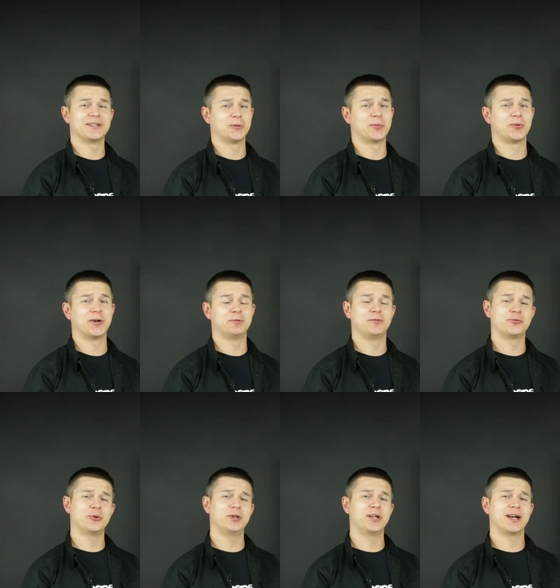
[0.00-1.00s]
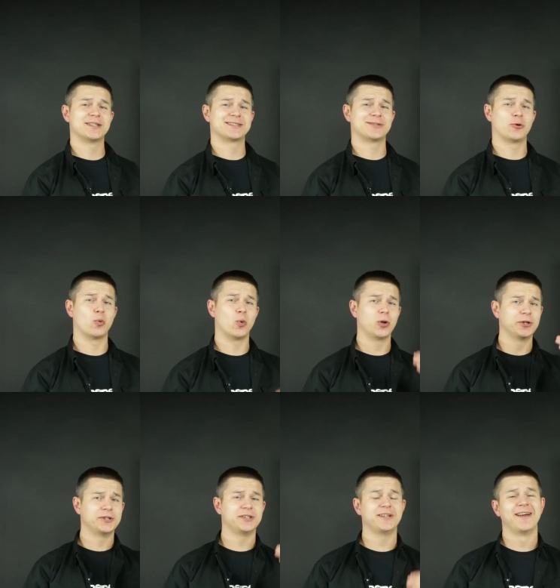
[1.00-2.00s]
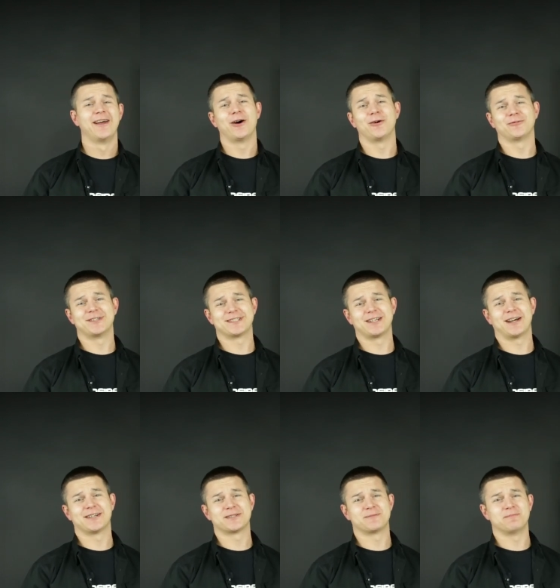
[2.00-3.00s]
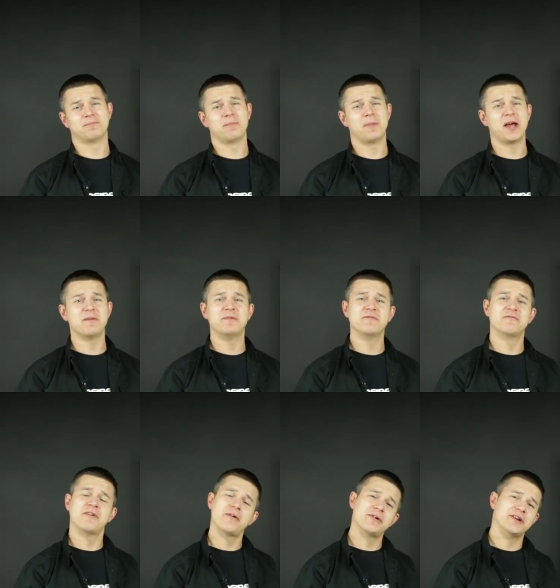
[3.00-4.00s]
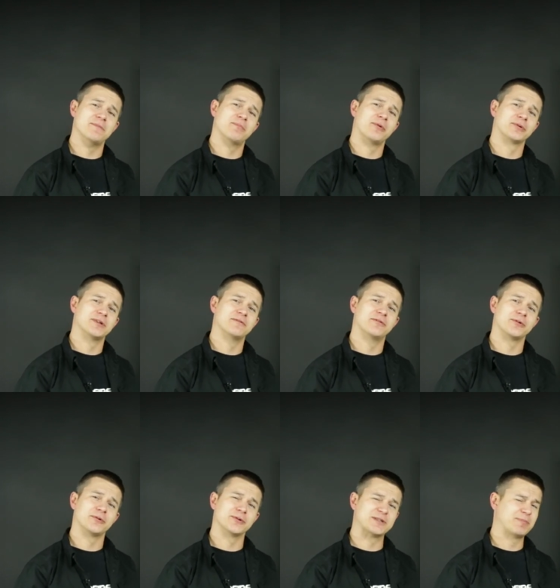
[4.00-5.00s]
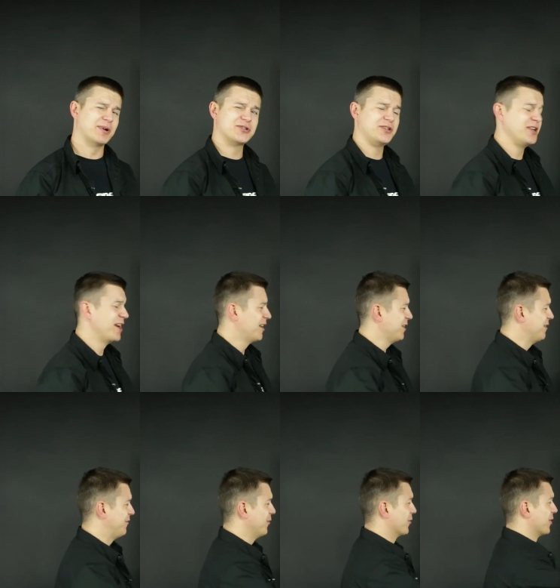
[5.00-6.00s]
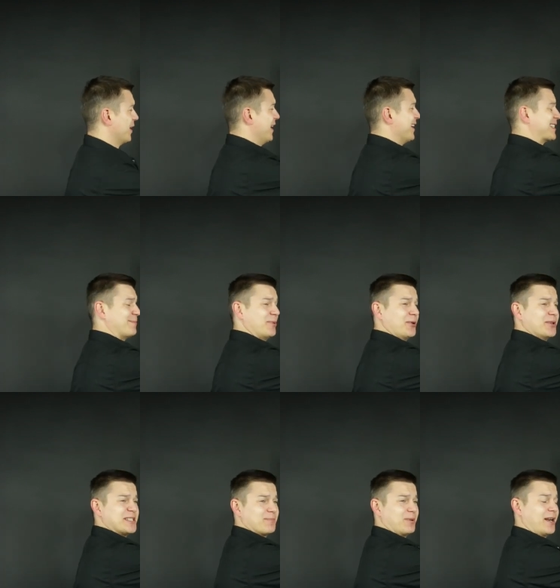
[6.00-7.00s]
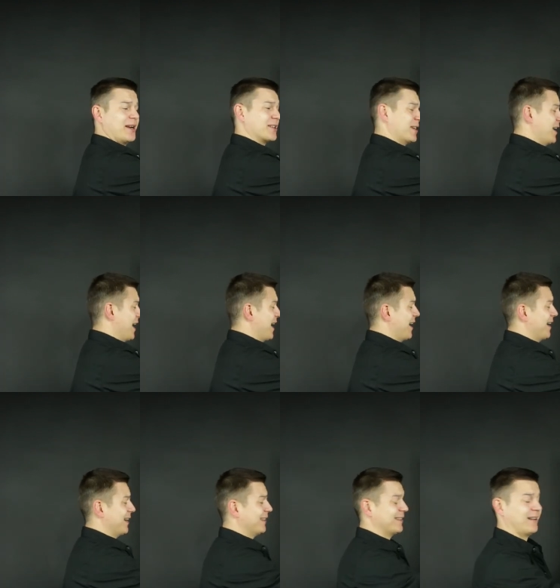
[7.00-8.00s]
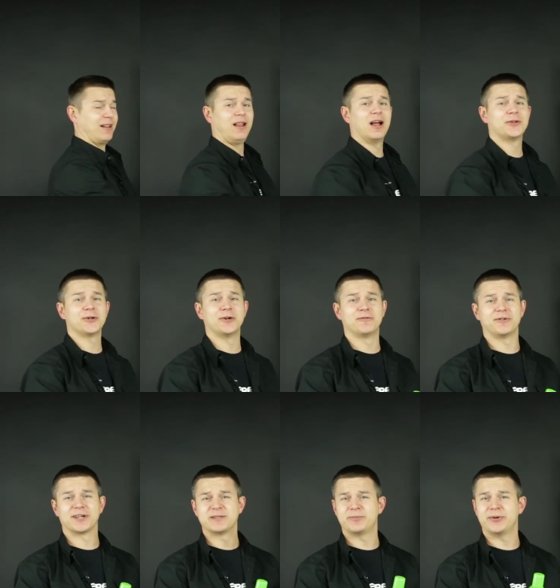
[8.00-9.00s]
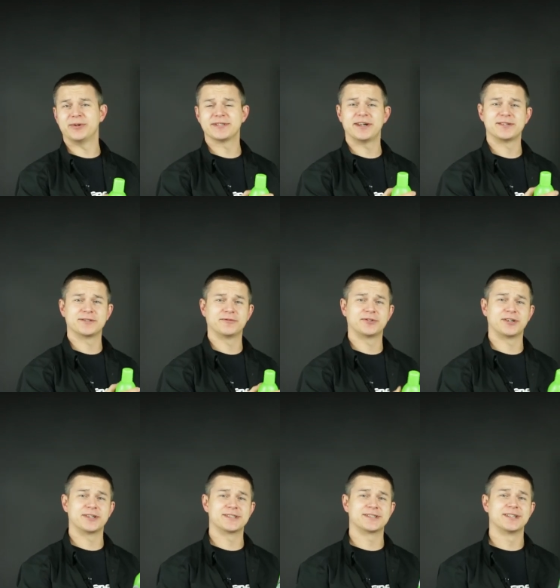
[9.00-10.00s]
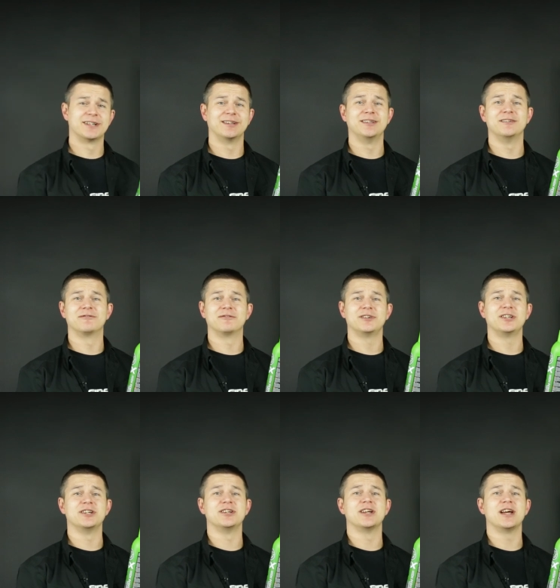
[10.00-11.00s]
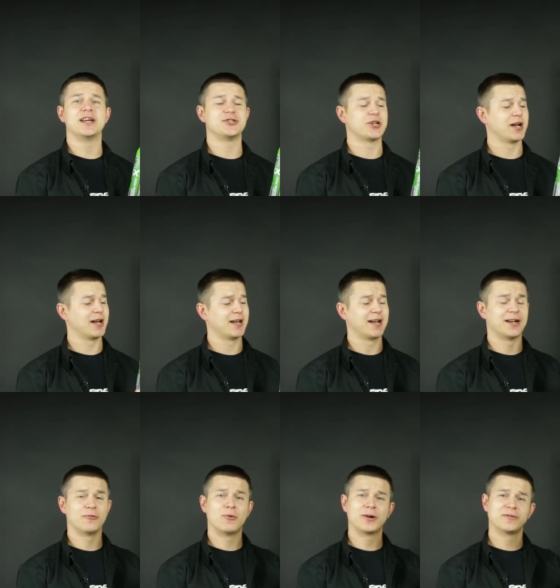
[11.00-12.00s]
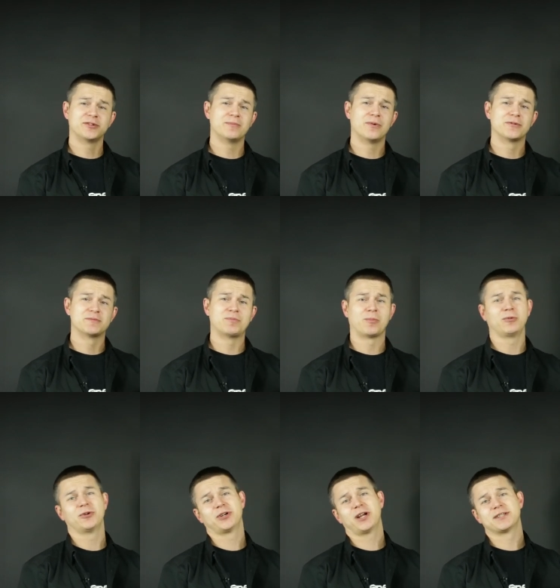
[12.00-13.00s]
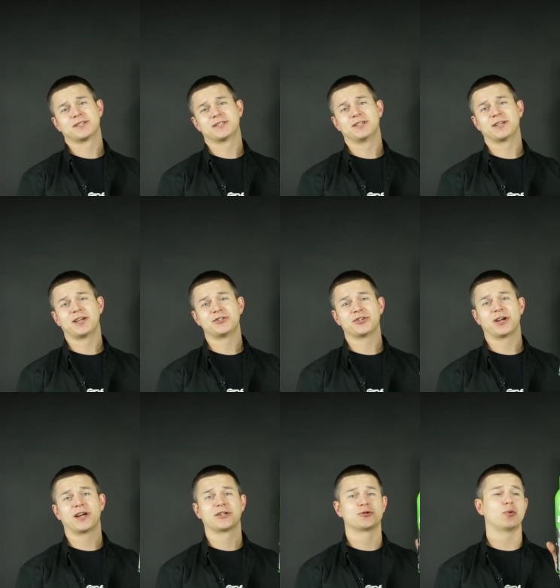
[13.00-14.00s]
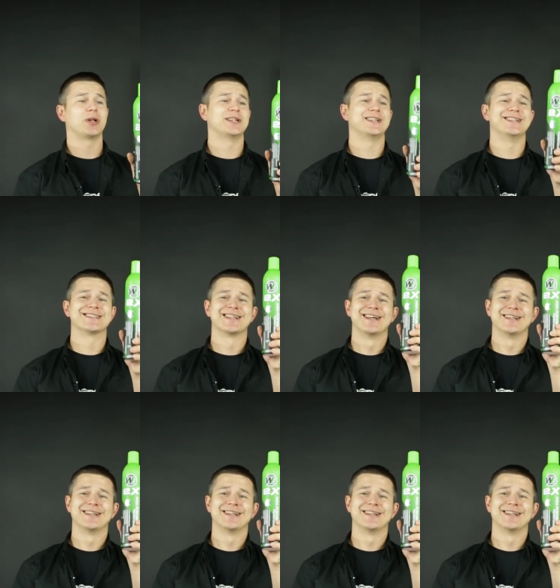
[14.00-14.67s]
that operate with green gas, quality of this gas may be very important for you, especially if you're experienced player and lot of experienced airsofters live in Asia. And one of the most popular gases in Asia actually is